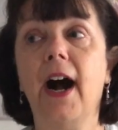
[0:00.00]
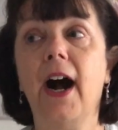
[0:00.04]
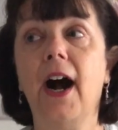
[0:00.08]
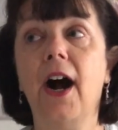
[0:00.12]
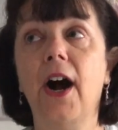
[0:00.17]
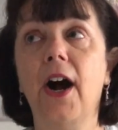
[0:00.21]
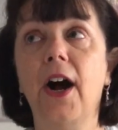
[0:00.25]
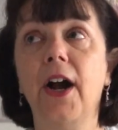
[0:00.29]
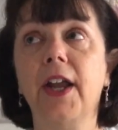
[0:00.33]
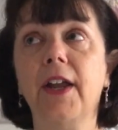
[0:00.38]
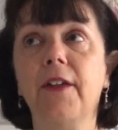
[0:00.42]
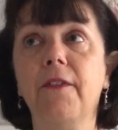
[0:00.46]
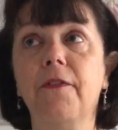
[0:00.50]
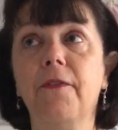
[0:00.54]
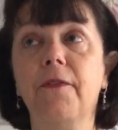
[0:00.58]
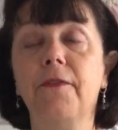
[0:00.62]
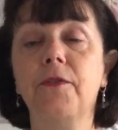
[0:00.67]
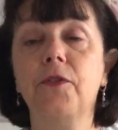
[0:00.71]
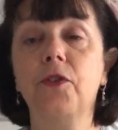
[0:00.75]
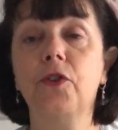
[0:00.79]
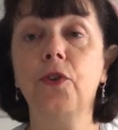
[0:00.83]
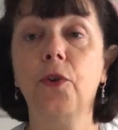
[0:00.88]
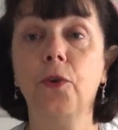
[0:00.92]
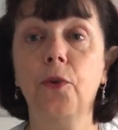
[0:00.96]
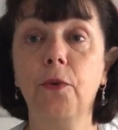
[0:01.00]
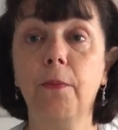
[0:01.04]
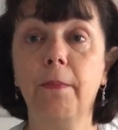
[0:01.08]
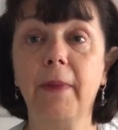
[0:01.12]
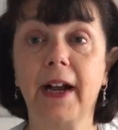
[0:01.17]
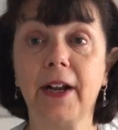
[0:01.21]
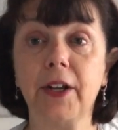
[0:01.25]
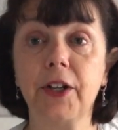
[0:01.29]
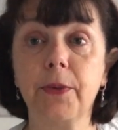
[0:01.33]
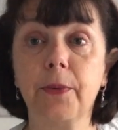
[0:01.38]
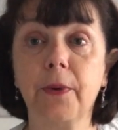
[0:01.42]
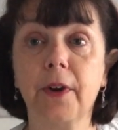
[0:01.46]
I've taught
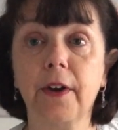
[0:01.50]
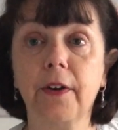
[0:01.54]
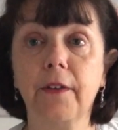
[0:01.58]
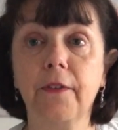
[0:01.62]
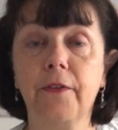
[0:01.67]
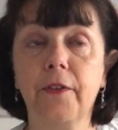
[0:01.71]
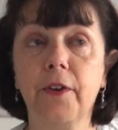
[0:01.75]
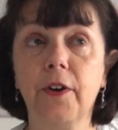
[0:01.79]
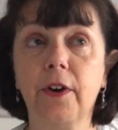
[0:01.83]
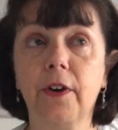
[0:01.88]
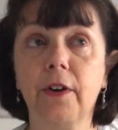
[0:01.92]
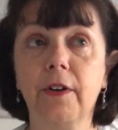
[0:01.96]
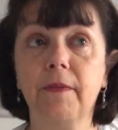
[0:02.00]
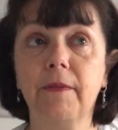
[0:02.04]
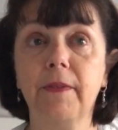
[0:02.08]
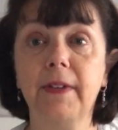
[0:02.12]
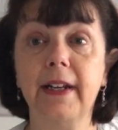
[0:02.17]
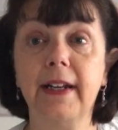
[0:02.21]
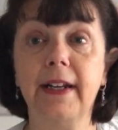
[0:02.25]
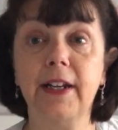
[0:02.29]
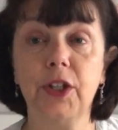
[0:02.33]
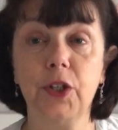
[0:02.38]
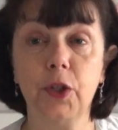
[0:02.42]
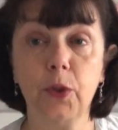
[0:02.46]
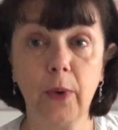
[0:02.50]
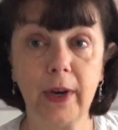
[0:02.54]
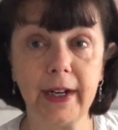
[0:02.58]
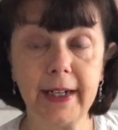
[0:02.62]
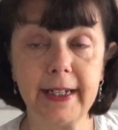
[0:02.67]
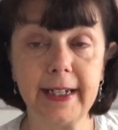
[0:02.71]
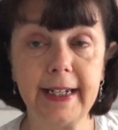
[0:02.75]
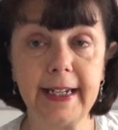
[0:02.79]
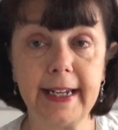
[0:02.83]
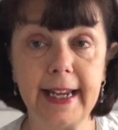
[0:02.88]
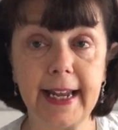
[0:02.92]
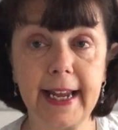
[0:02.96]
patchwork for nearly
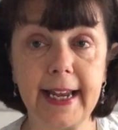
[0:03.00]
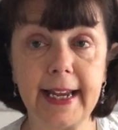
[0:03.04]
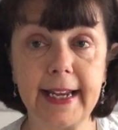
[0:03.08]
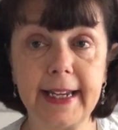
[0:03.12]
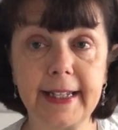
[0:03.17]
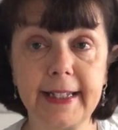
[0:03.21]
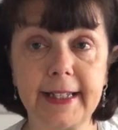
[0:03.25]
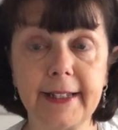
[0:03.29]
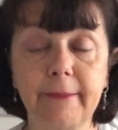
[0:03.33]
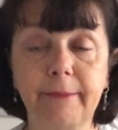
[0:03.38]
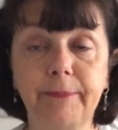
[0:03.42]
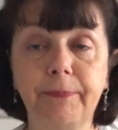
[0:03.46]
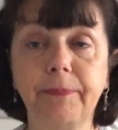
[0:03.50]
20 years.